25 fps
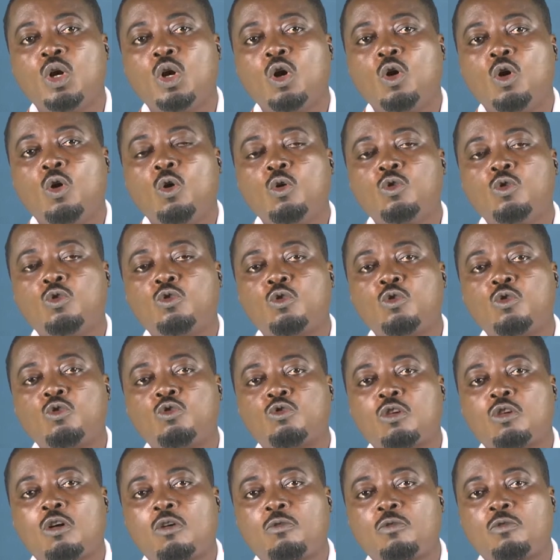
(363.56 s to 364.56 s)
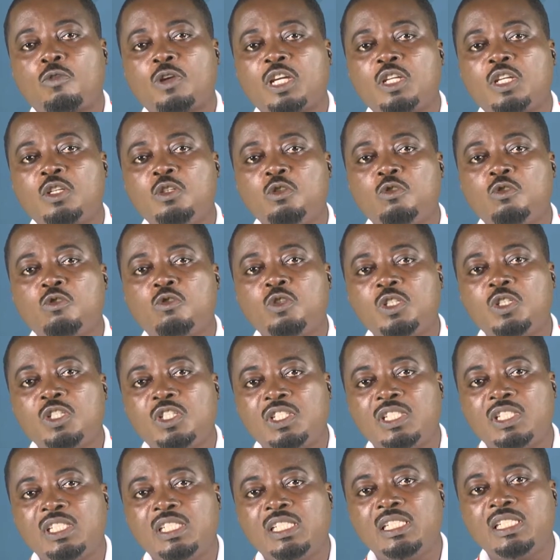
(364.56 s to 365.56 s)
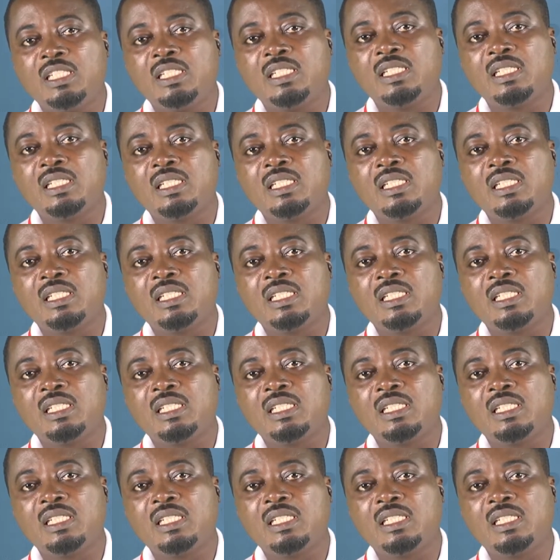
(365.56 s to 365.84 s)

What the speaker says: autotrophic nutrition